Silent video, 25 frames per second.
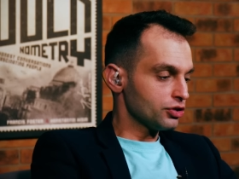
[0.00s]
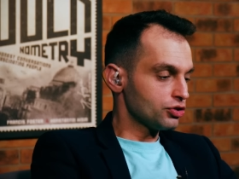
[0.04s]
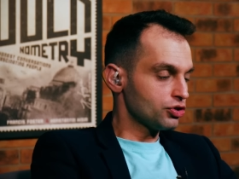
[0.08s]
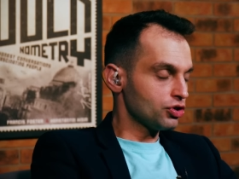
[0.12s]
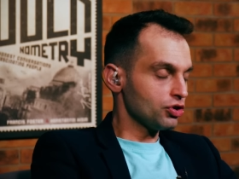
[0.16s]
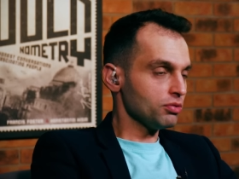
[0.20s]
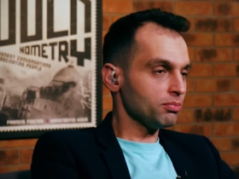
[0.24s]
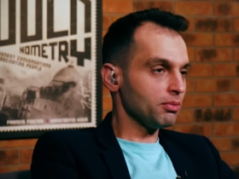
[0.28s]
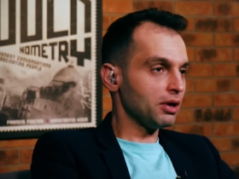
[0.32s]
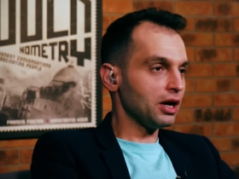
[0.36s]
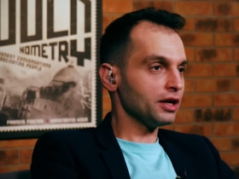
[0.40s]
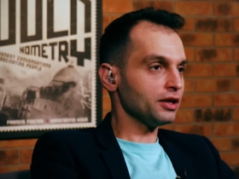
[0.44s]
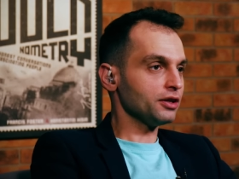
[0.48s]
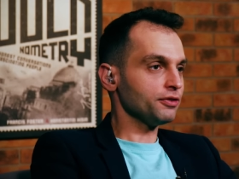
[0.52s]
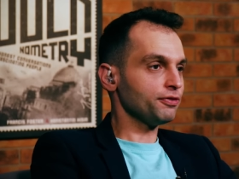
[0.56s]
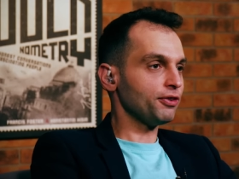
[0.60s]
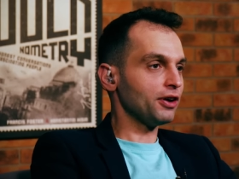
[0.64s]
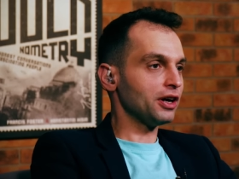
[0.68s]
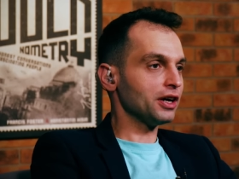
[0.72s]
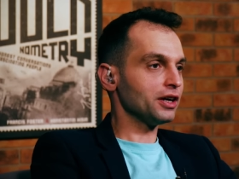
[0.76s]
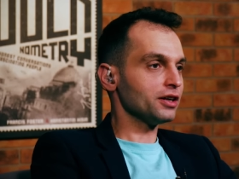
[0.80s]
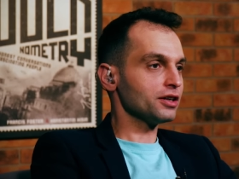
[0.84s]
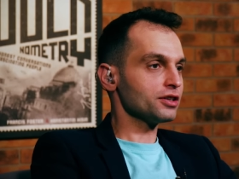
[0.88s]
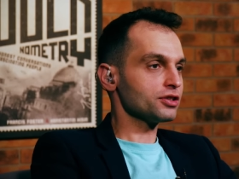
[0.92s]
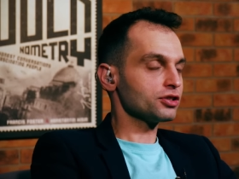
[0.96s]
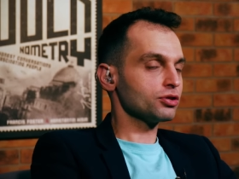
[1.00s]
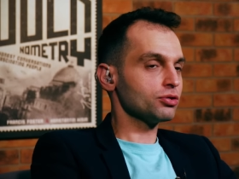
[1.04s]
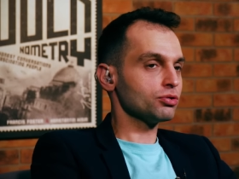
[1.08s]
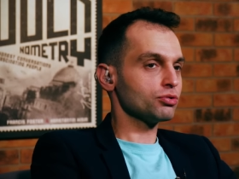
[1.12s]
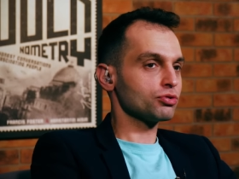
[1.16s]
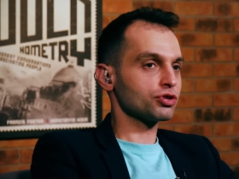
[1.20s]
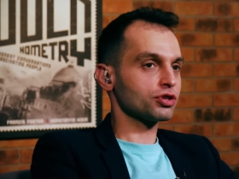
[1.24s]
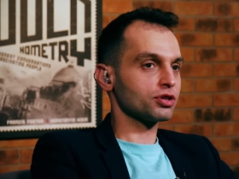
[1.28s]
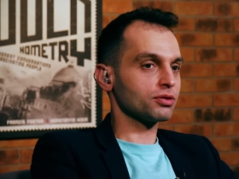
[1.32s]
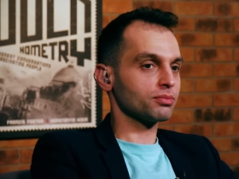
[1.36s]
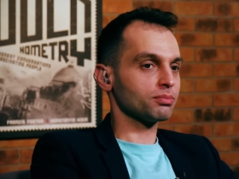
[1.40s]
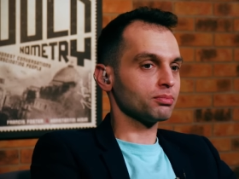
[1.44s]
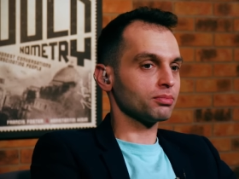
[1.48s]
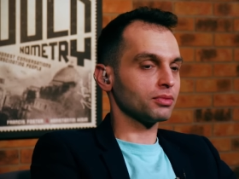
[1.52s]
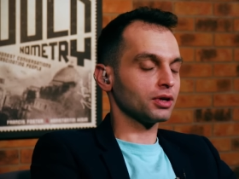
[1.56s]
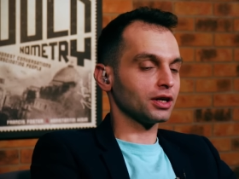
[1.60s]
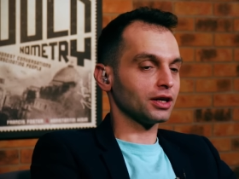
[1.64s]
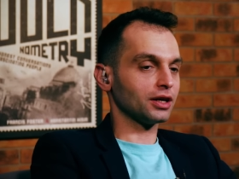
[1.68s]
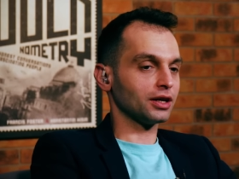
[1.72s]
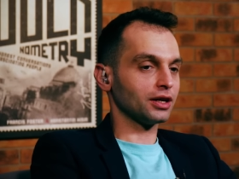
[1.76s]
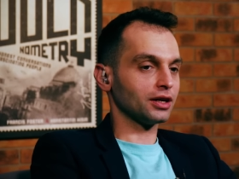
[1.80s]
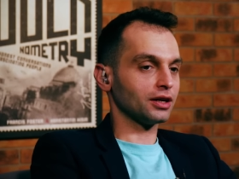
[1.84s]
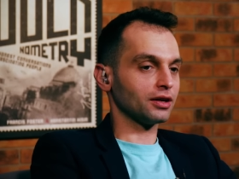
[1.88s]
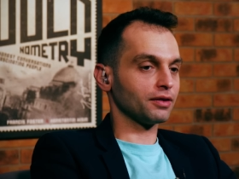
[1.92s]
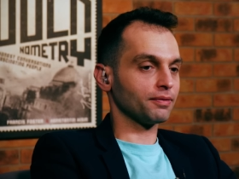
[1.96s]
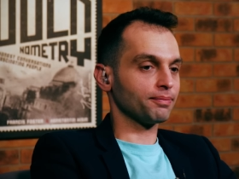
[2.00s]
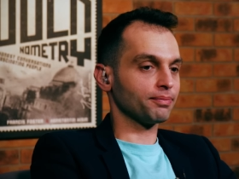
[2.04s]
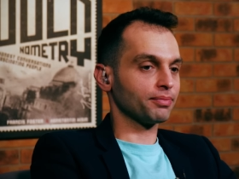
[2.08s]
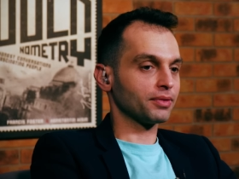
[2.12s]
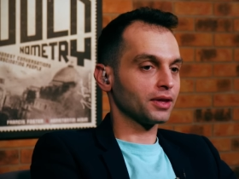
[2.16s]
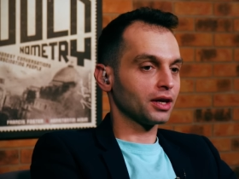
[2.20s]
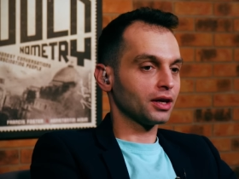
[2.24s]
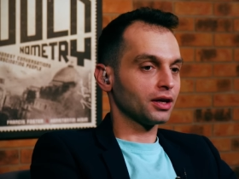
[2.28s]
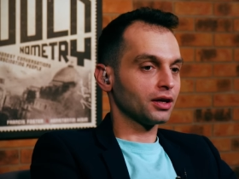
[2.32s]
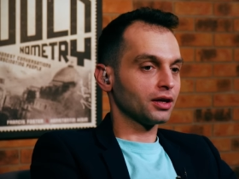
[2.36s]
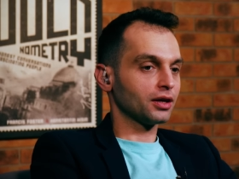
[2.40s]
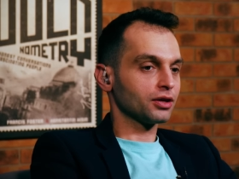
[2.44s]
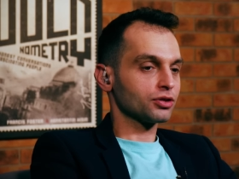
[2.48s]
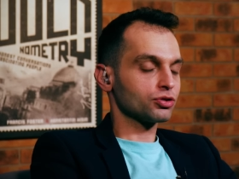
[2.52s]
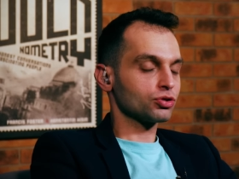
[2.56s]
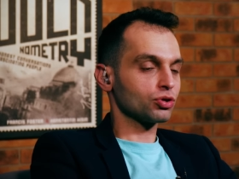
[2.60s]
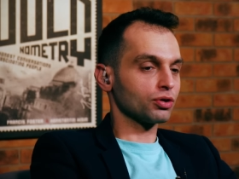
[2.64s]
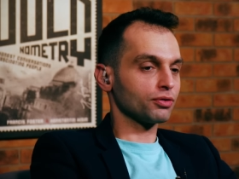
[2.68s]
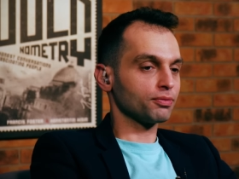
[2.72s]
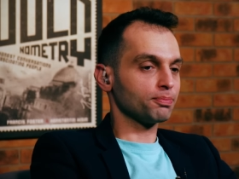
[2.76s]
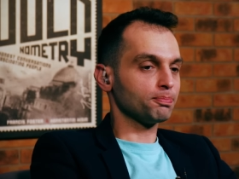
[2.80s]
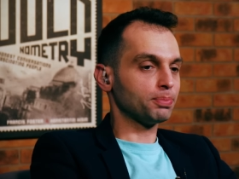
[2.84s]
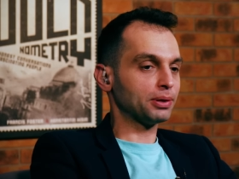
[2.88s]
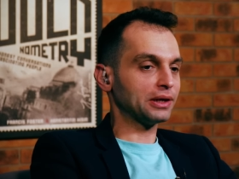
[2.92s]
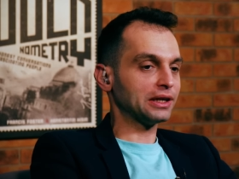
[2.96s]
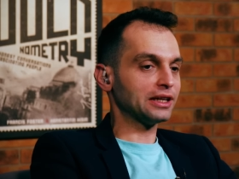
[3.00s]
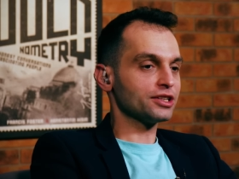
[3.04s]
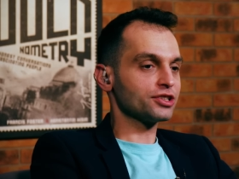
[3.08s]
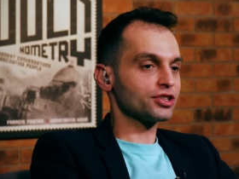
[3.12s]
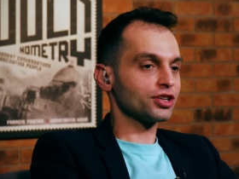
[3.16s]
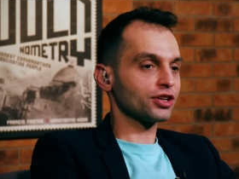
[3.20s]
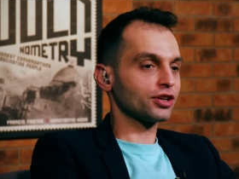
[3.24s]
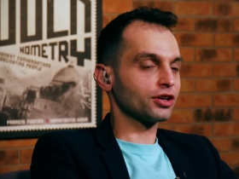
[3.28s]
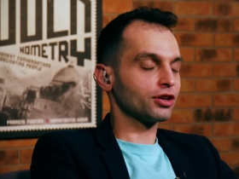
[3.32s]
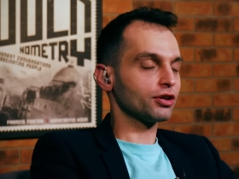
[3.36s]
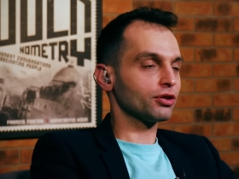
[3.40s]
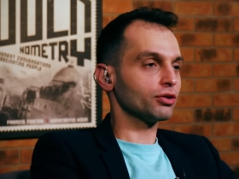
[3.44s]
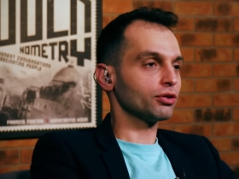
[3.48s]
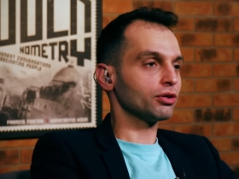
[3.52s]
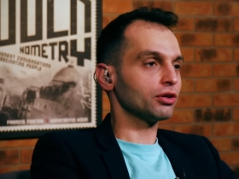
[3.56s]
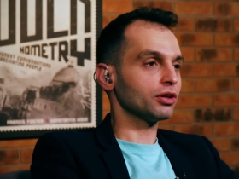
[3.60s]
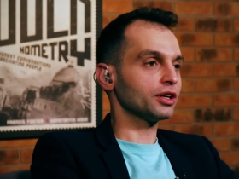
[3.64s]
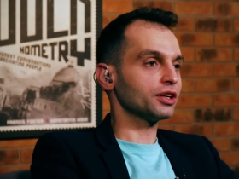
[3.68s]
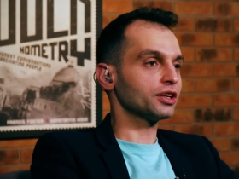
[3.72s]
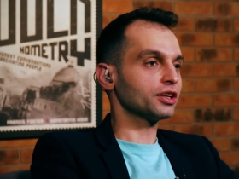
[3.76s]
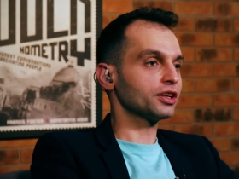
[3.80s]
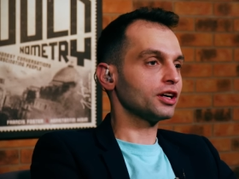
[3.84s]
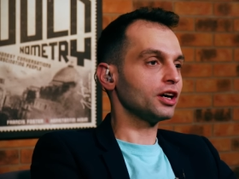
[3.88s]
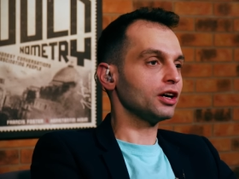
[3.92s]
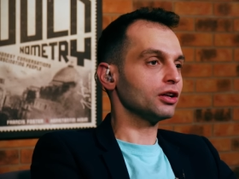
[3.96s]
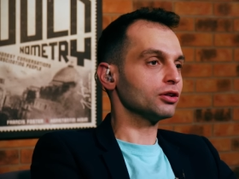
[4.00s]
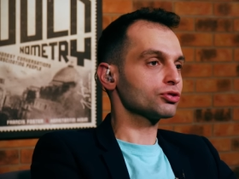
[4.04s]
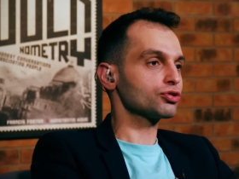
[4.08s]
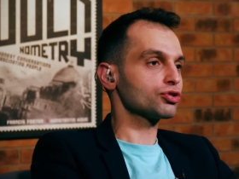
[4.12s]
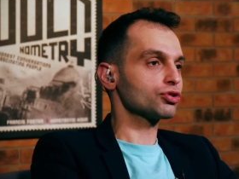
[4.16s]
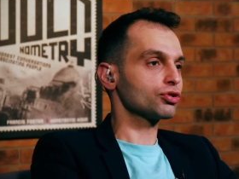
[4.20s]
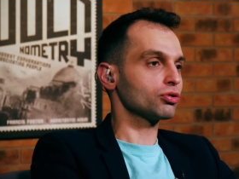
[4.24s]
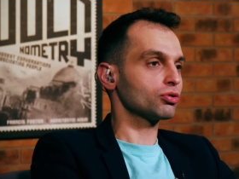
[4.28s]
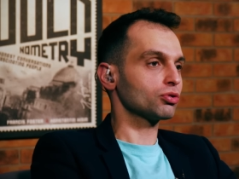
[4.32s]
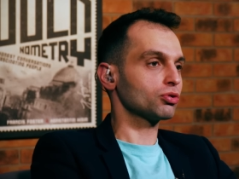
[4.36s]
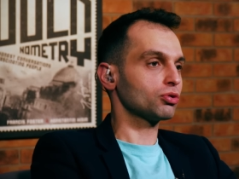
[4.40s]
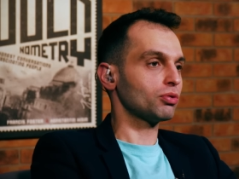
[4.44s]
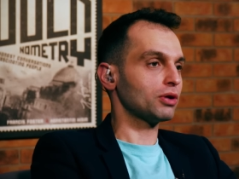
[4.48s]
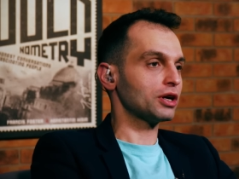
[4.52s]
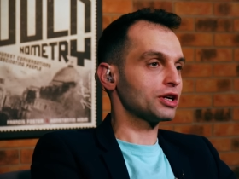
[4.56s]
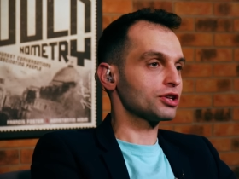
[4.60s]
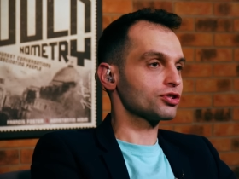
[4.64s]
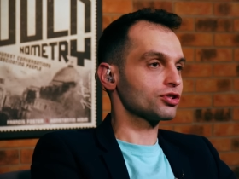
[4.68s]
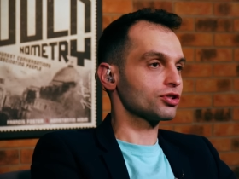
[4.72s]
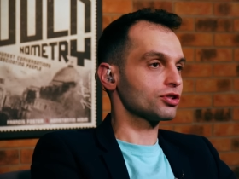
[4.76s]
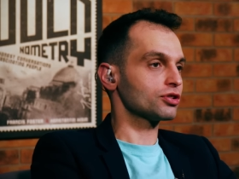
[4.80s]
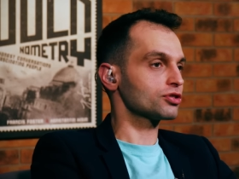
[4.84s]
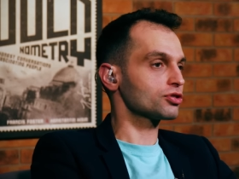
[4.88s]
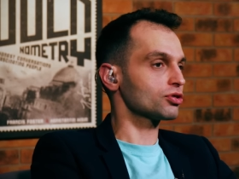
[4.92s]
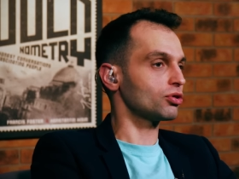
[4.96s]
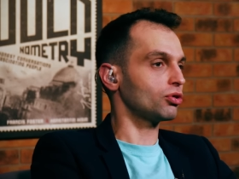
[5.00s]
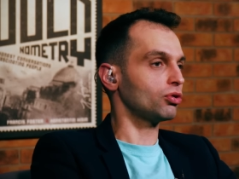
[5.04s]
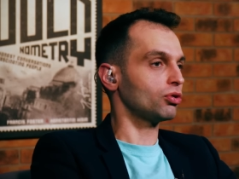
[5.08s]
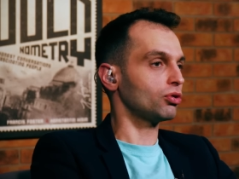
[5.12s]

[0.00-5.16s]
Do you mind if I ask you some um, sort of political and cultural questions?